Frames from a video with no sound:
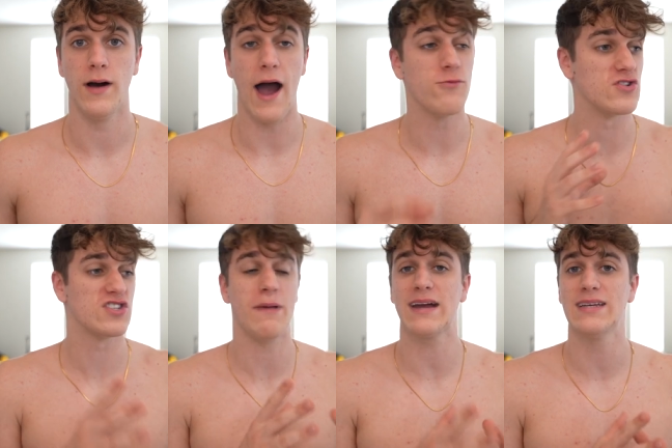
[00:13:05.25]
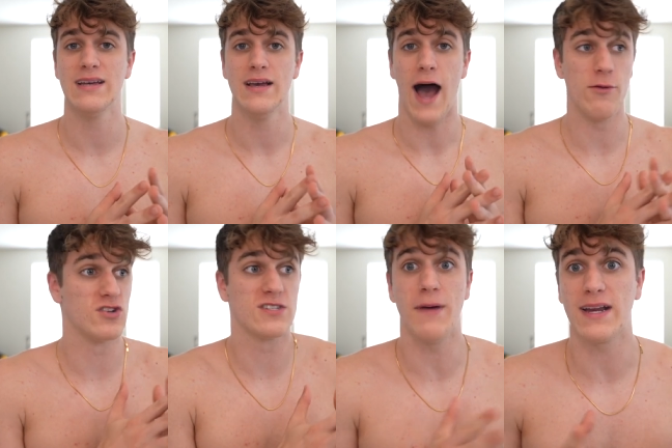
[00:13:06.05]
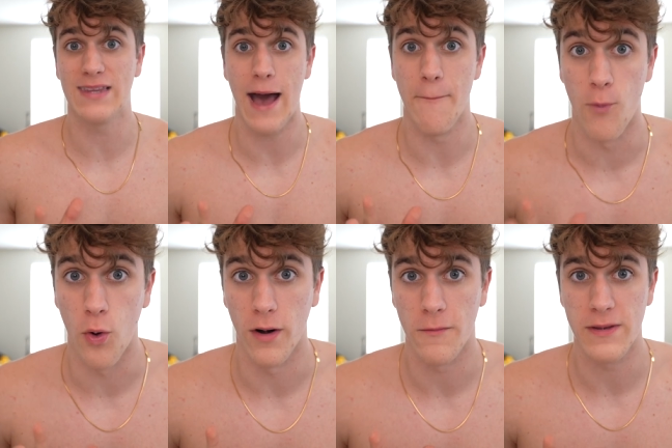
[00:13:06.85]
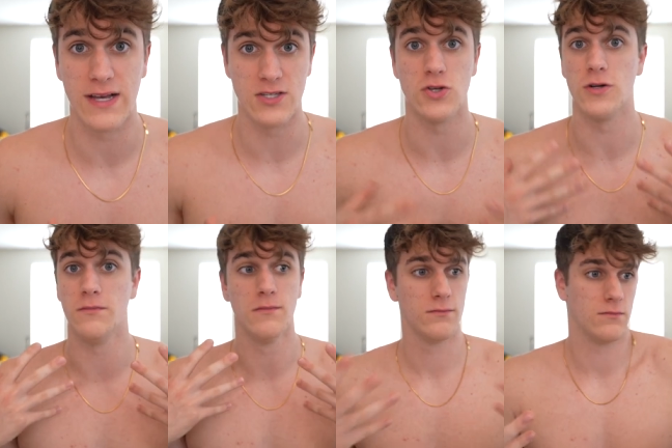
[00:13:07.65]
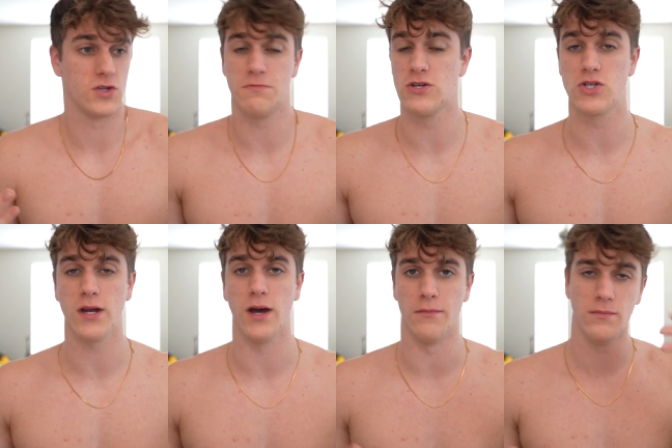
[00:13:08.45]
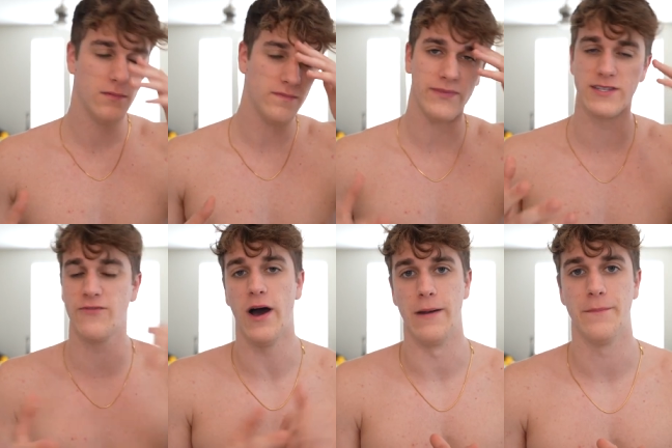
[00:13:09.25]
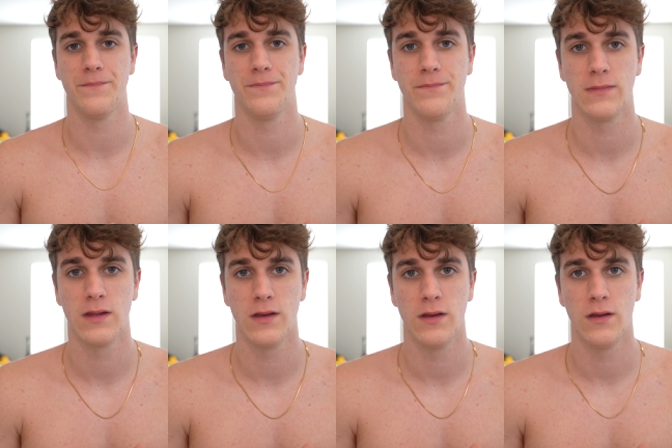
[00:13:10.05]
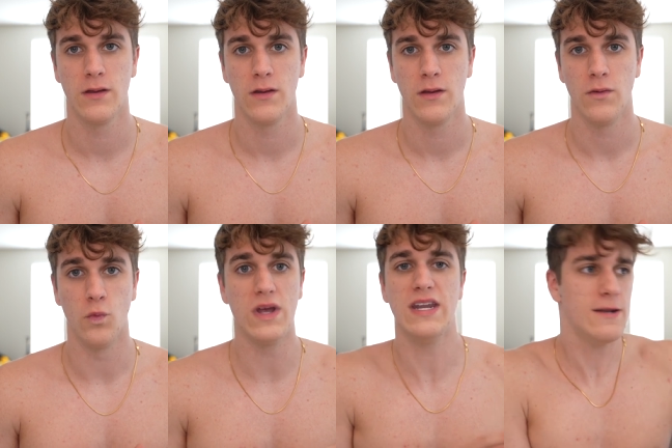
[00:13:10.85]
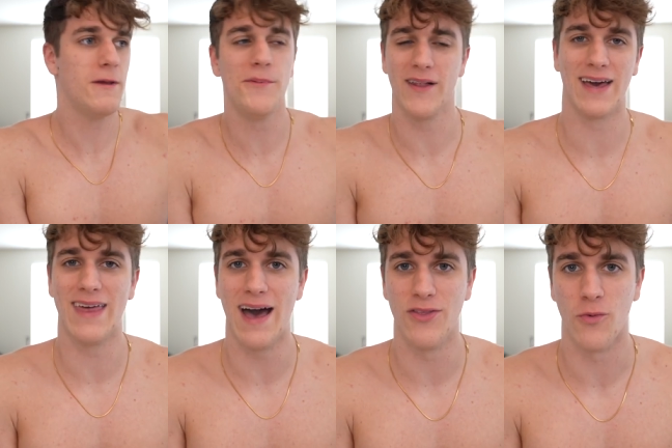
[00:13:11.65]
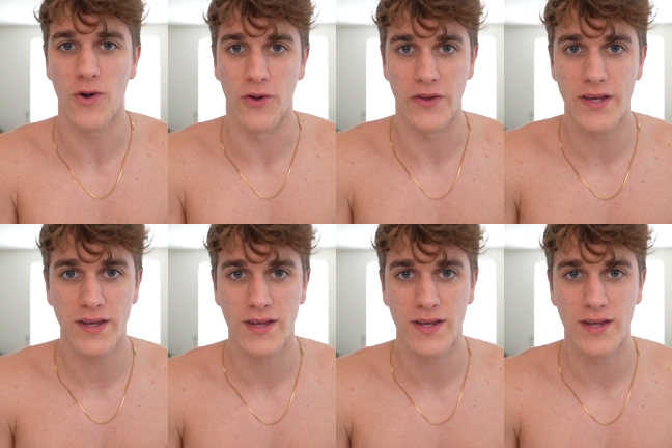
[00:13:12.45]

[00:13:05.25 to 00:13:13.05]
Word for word: I respect that more because you're just being straight up. That's fine. We need people like that in the world.